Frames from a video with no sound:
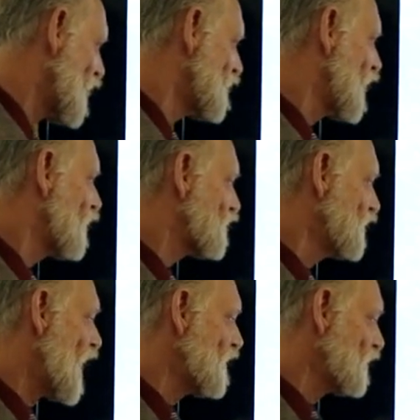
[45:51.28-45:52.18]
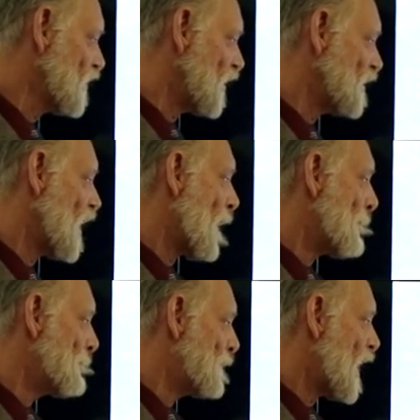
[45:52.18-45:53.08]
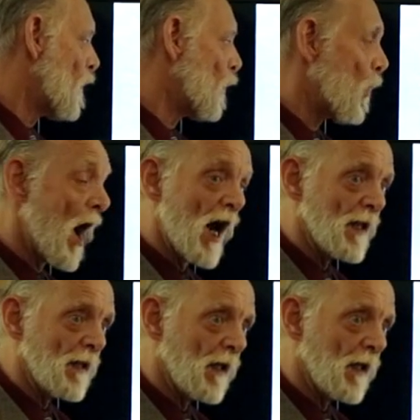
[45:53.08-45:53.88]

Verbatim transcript: There is none good but one.